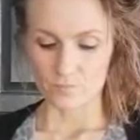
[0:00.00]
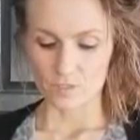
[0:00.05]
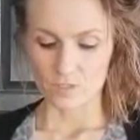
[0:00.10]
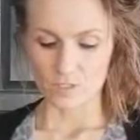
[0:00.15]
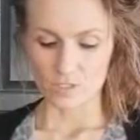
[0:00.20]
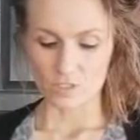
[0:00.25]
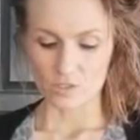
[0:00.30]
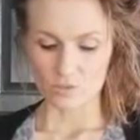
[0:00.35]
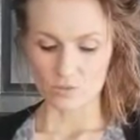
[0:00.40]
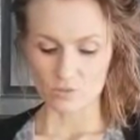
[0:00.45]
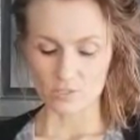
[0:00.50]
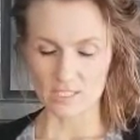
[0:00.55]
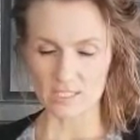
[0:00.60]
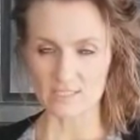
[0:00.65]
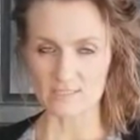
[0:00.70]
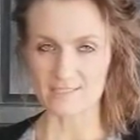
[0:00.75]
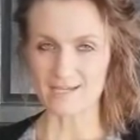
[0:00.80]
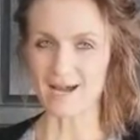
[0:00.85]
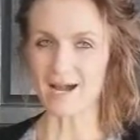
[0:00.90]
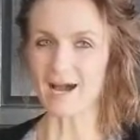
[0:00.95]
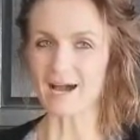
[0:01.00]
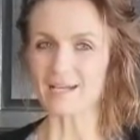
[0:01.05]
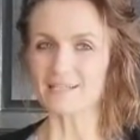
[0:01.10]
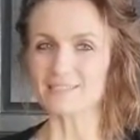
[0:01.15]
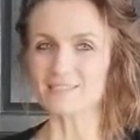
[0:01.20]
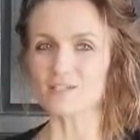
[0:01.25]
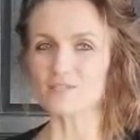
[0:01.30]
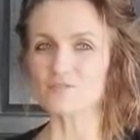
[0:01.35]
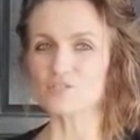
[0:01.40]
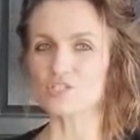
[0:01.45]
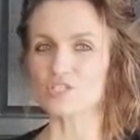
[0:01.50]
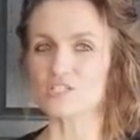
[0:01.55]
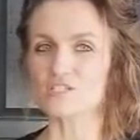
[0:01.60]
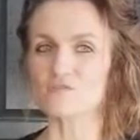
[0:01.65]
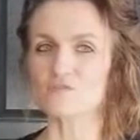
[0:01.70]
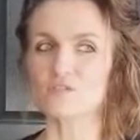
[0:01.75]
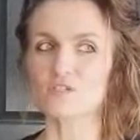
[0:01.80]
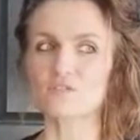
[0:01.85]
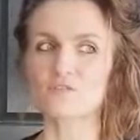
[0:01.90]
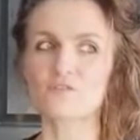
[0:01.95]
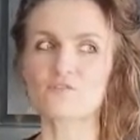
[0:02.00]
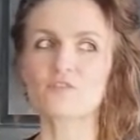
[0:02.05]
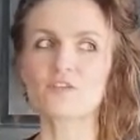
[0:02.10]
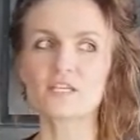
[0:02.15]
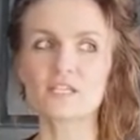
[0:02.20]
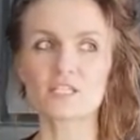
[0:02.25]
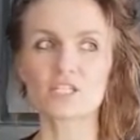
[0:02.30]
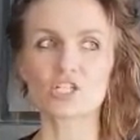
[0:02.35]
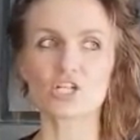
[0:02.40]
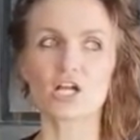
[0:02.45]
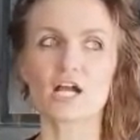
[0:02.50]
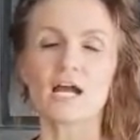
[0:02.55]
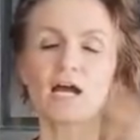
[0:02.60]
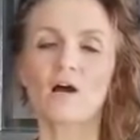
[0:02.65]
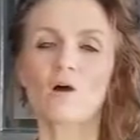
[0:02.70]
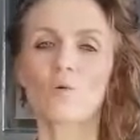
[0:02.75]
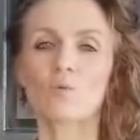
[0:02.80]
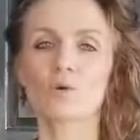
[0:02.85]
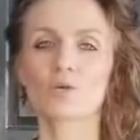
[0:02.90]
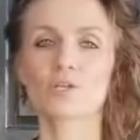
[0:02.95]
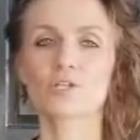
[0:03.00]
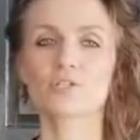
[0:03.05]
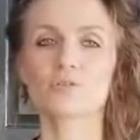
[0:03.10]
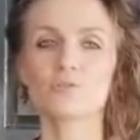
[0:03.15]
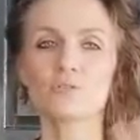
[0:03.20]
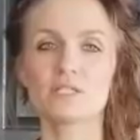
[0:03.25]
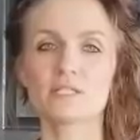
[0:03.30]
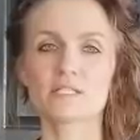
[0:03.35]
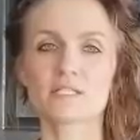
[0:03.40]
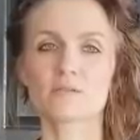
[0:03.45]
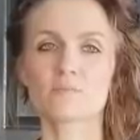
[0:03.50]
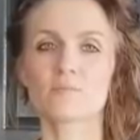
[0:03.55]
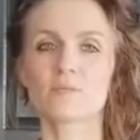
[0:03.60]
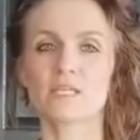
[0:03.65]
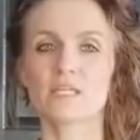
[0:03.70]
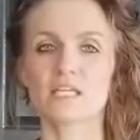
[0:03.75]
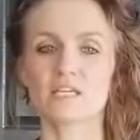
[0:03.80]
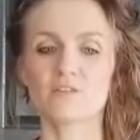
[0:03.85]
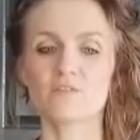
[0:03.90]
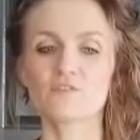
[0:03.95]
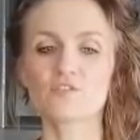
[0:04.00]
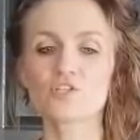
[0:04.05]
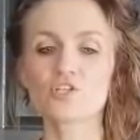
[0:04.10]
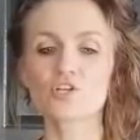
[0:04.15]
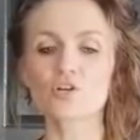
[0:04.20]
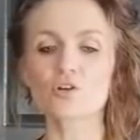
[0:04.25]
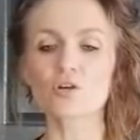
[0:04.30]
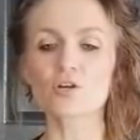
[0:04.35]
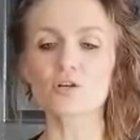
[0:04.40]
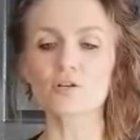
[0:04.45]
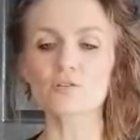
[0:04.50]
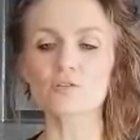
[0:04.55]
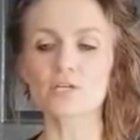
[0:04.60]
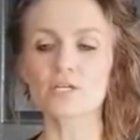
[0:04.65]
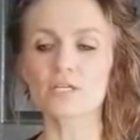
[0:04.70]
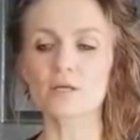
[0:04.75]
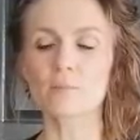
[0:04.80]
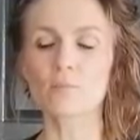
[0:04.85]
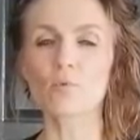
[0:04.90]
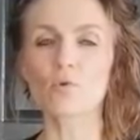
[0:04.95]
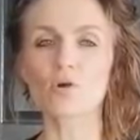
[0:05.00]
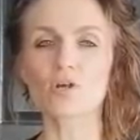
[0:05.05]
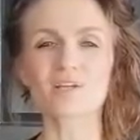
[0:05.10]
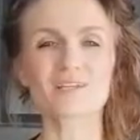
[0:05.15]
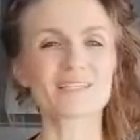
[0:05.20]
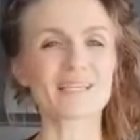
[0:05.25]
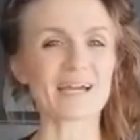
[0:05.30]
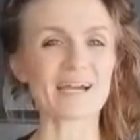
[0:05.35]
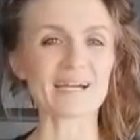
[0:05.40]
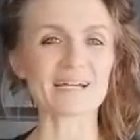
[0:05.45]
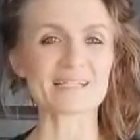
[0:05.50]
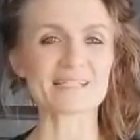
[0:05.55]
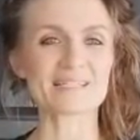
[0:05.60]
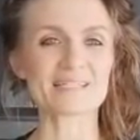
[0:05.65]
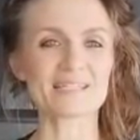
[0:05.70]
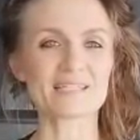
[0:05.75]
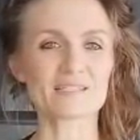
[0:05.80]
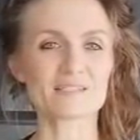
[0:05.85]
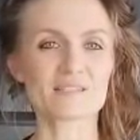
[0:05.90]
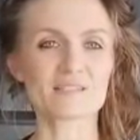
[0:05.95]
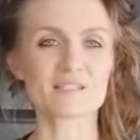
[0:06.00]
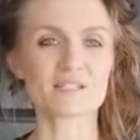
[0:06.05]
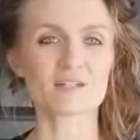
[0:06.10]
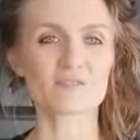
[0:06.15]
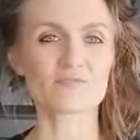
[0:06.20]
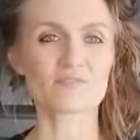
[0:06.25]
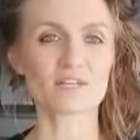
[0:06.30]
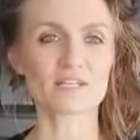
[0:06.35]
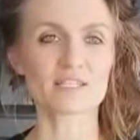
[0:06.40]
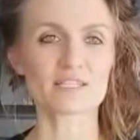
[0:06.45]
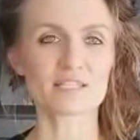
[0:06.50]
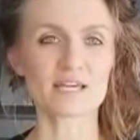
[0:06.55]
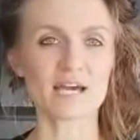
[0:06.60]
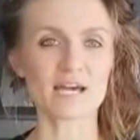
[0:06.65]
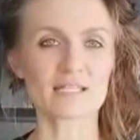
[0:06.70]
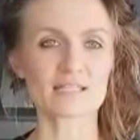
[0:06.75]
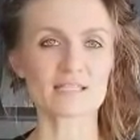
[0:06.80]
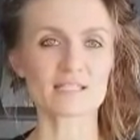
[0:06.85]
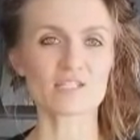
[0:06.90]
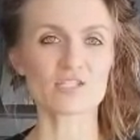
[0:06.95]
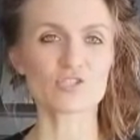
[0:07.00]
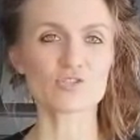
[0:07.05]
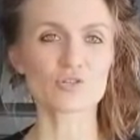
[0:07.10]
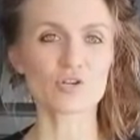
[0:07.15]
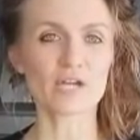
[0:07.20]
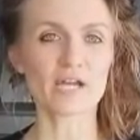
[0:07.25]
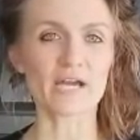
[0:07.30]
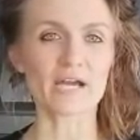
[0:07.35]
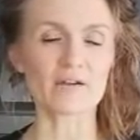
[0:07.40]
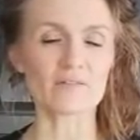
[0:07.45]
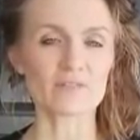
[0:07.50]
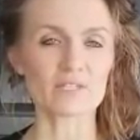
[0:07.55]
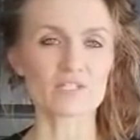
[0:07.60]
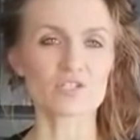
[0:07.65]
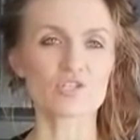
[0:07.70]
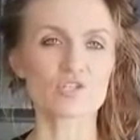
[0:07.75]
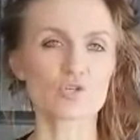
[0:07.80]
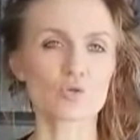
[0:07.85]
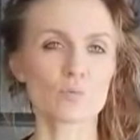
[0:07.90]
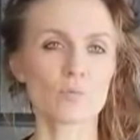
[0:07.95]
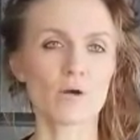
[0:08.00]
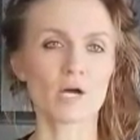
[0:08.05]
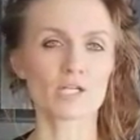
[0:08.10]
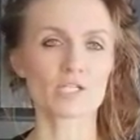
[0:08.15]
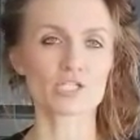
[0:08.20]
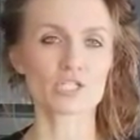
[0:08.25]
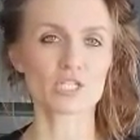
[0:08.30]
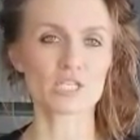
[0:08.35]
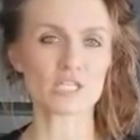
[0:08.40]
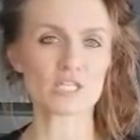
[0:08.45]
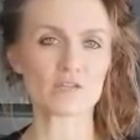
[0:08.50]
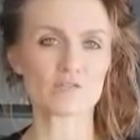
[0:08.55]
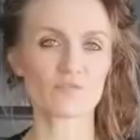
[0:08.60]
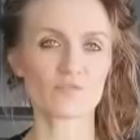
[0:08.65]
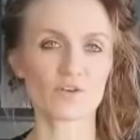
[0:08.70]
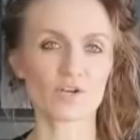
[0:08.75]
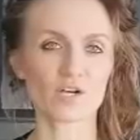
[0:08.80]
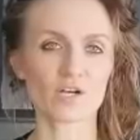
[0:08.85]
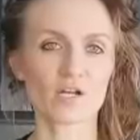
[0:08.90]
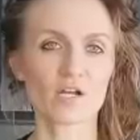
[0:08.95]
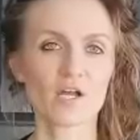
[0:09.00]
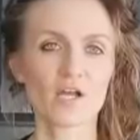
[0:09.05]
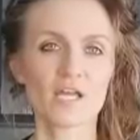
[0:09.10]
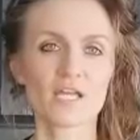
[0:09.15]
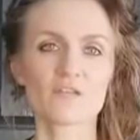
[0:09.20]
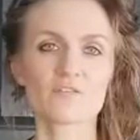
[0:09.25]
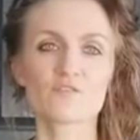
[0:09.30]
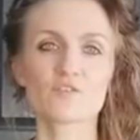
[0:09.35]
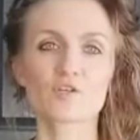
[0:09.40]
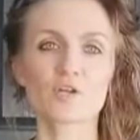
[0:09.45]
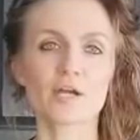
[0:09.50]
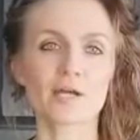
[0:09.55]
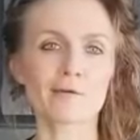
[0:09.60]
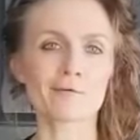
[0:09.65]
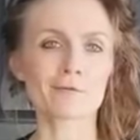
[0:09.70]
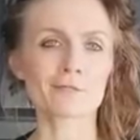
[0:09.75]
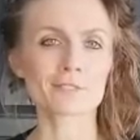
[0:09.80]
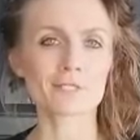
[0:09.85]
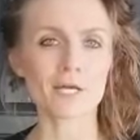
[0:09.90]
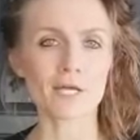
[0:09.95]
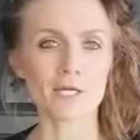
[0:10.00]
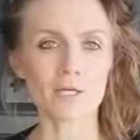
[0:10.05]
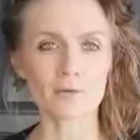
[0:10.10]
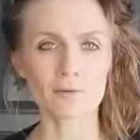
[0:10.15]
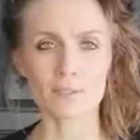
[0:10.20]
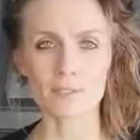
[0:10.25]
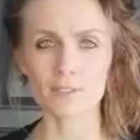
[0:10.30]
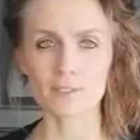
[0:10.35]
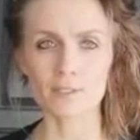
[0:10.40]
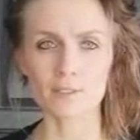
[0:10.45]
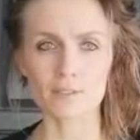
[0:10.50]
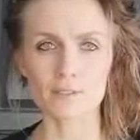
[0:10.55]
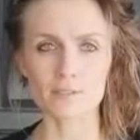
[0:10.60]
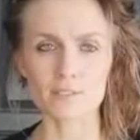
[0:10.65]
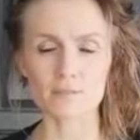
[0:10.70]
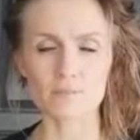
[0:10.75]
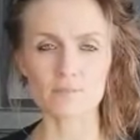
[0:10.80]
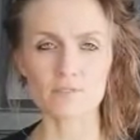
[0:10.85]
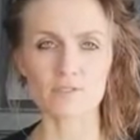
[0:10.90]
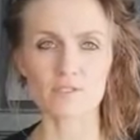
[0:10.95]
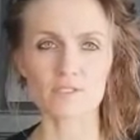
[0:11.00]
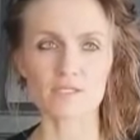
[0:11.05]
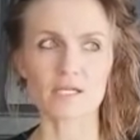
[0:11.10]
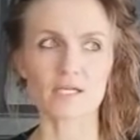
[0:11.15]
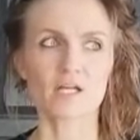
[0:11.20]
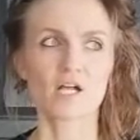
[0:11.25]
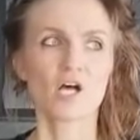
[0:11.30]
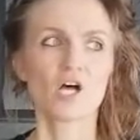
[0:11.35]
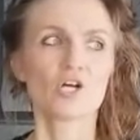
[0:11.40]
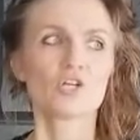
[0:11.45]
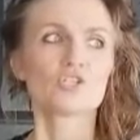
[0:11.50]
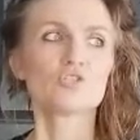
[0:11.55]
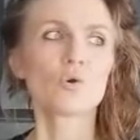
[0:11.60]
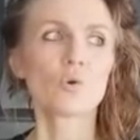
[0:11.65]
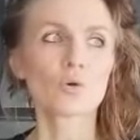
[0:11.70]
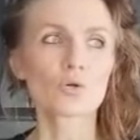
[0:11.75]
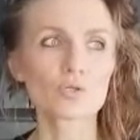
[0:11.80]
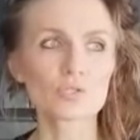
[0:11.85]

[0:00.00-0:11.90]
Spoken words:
you can kind of just figure out where you need to be. If you're like more gassy and stuff like that, then you're having too much kefir. If you're having diarrhea, something like that, you